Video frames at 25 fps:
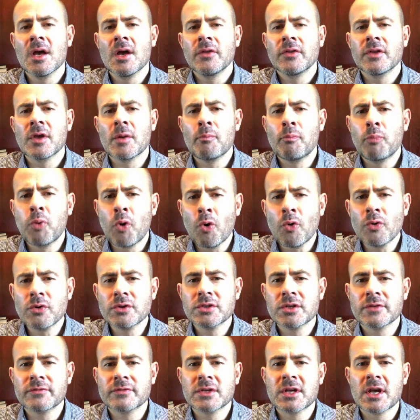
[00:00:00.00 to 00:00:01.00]
The
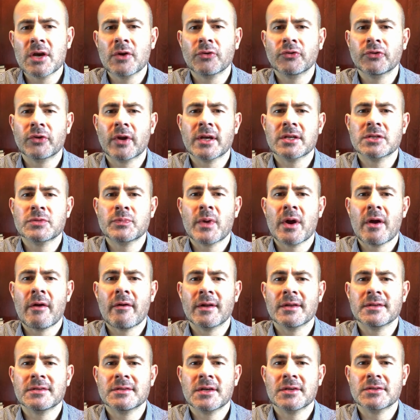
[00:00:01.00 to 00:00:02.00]
importance of skills and
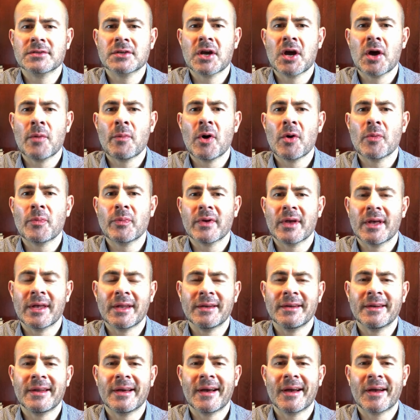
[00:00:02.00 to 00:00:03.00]
experience has come up
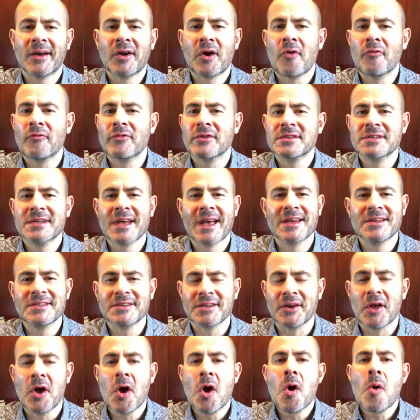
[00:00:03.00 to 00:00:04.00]
in
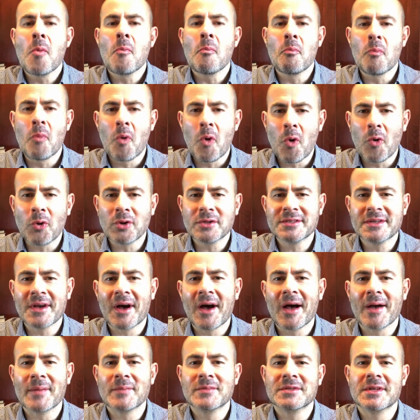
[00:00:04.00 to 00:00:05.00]
conversation more
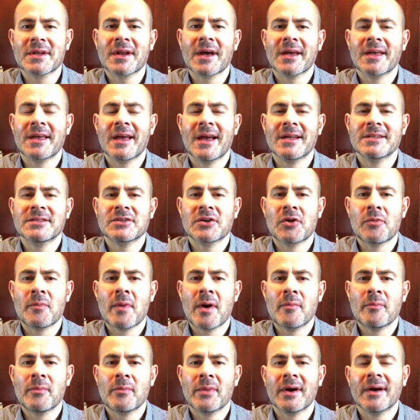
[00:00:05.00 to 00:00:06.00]
times than I care to
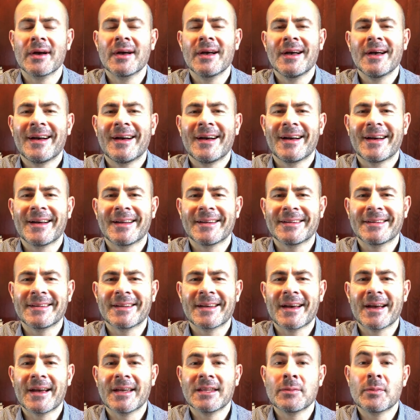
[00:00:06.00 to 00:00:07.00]
remember. And
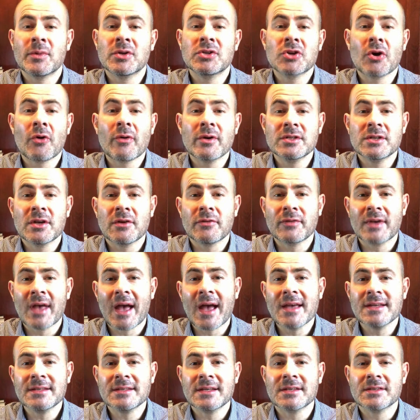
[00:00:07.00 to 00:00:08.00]
in the majority of
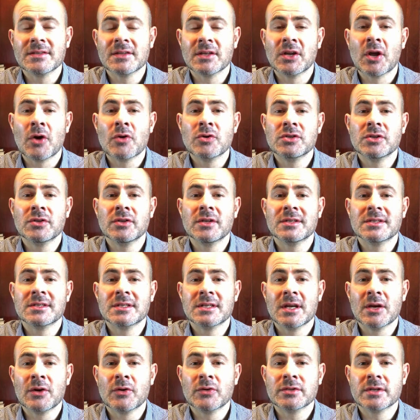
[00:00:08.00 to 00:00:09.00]
cases, the notion that
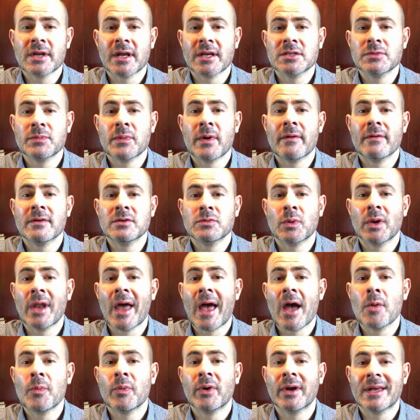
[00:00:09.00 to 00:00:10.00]
skills and experience will
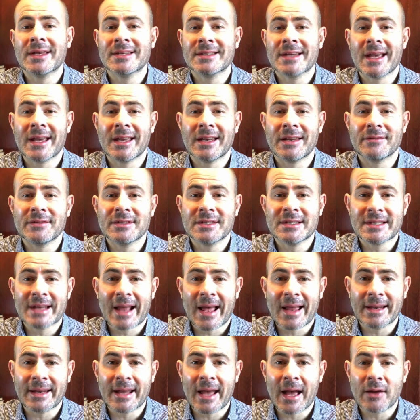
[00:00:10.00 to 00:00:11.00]
help an executive
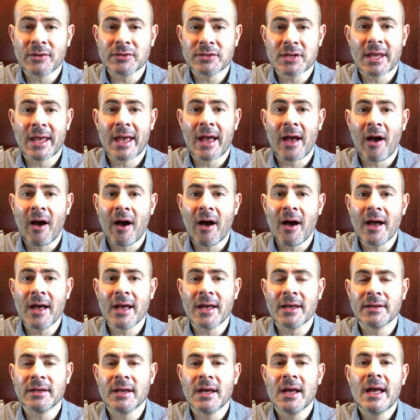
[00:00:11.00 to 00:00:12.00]
stand out and get
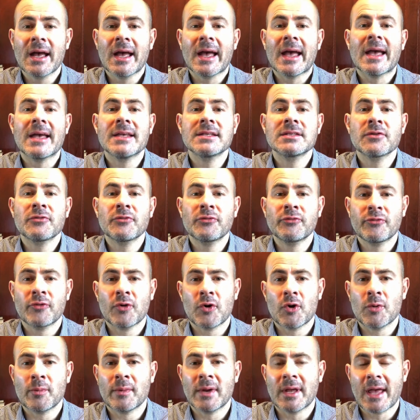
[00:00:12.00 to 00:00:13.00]
hired is a
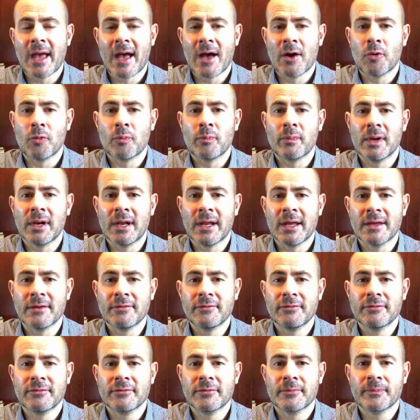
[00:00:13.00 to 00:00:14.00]
firmly held belief.
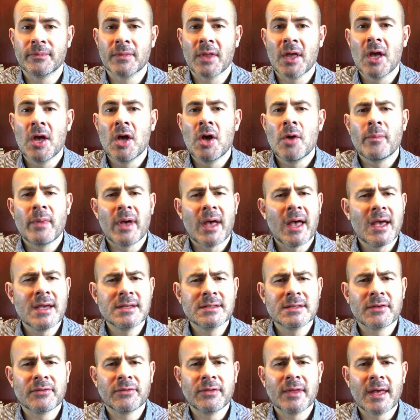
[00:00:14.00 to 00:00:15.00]
But here's
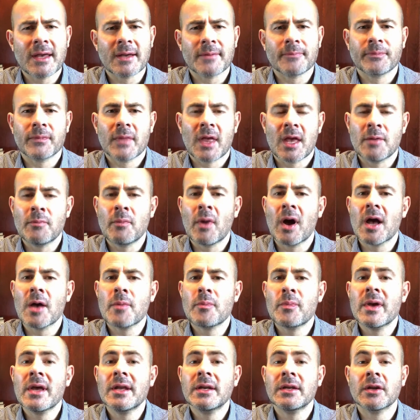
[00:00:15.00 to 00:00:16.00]
the thing, in my
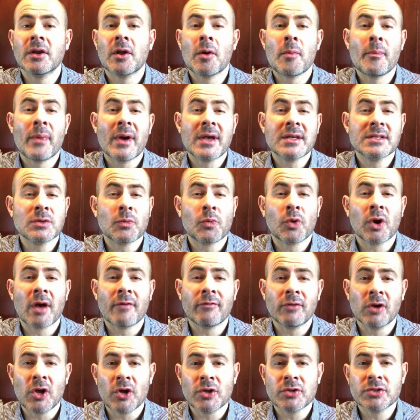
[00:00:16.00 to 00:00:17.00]
opinion, and based on what I've
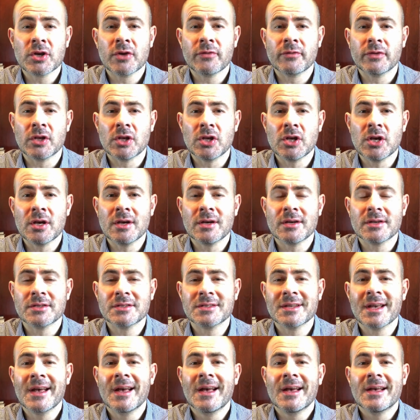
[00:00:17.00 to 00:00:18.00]
learnt over the years,
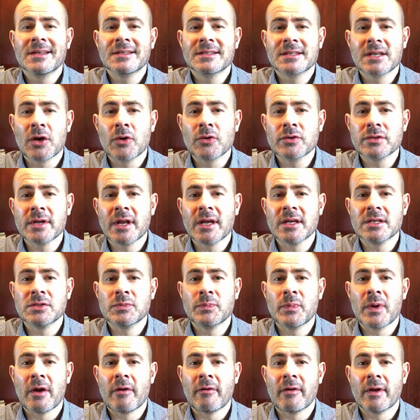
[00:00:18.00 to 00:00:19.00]
skills and
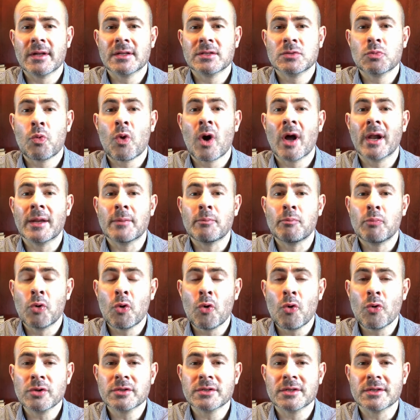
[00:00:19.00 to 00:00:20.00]
experience, while
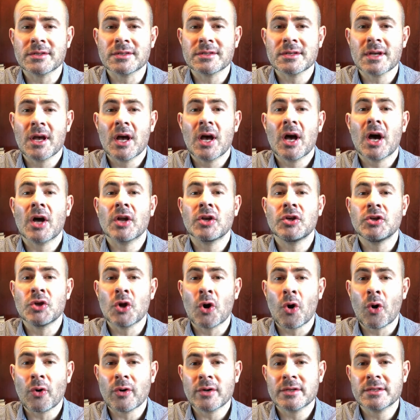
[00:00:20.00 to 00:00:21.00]
important, are
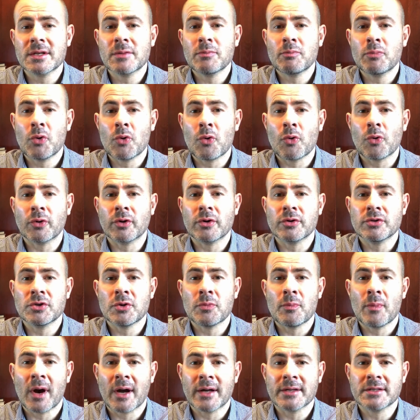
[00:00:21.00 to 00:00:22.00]
not as important as you
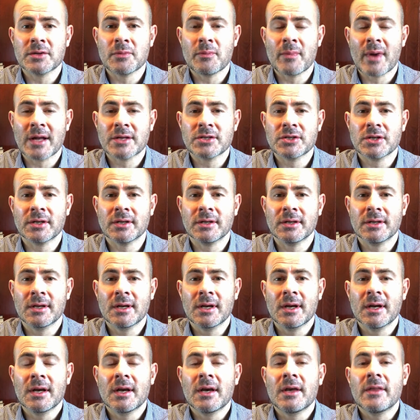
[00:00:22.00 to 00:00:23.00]
might imagine.
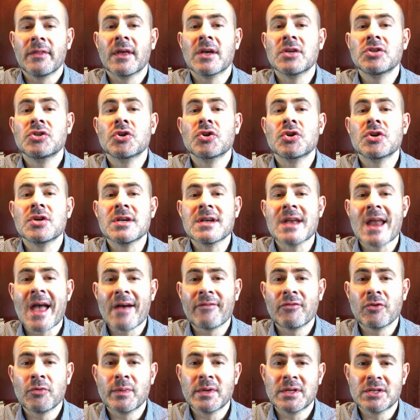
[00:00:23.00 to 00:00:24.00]
They should
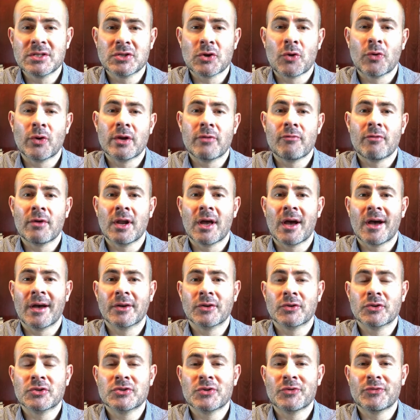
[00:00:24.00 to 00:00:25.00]
never be solely relied
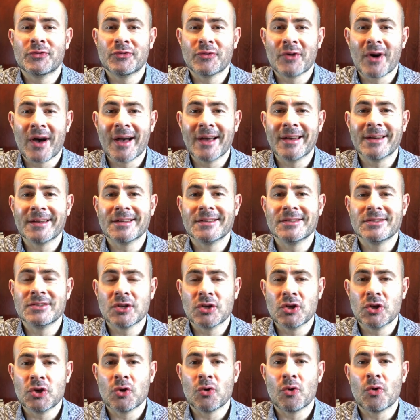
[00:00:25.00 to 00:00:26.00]
on to find and
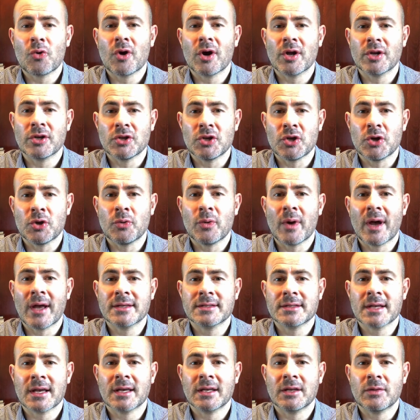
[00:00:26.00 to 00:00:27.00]
secure a new
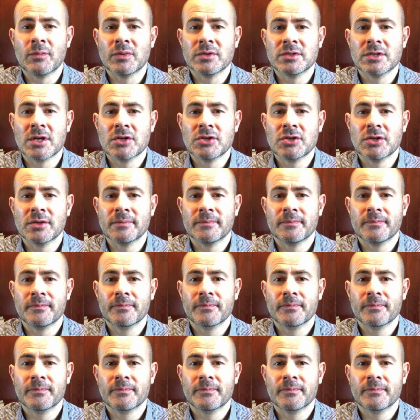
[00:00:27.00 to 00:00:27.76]
executive position.